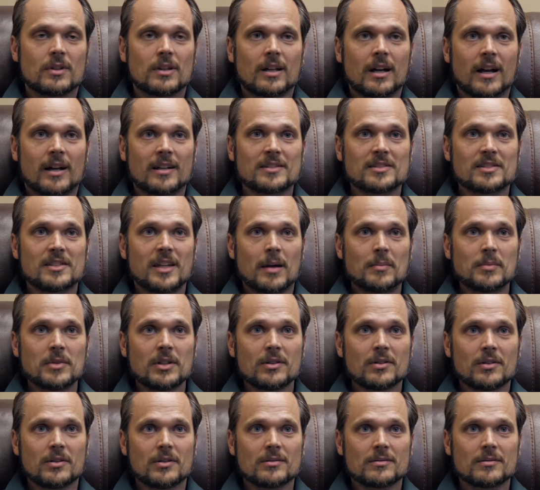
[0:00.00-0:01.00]
kind of
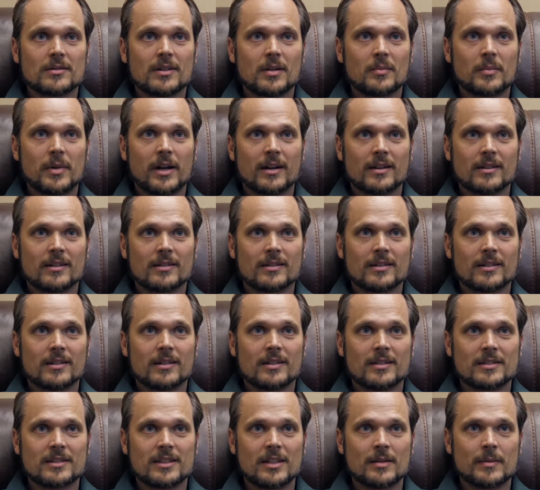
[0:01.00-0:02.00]
skeptical about
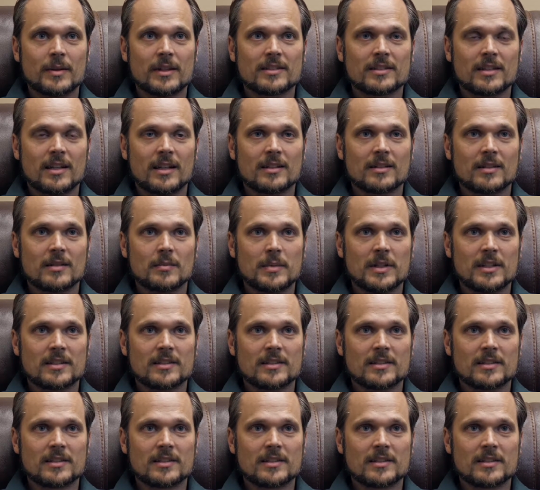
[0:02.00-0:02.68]
TMS